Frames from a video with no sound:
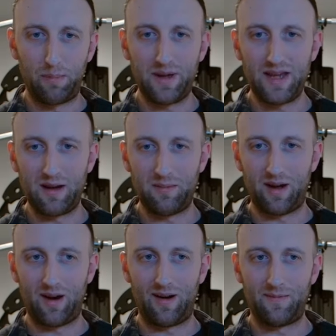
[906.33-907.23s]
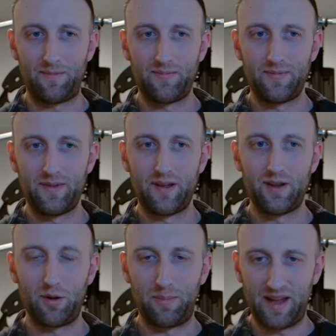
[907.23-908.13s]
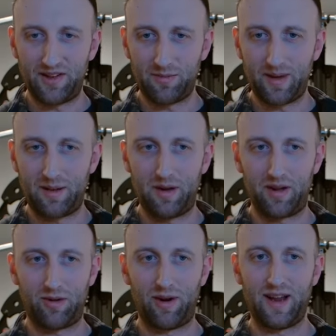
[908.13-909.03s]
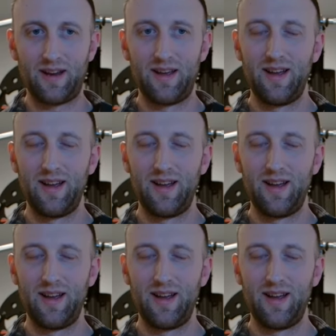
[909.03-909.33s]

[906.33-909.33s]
BMR, your basal metabolic rate.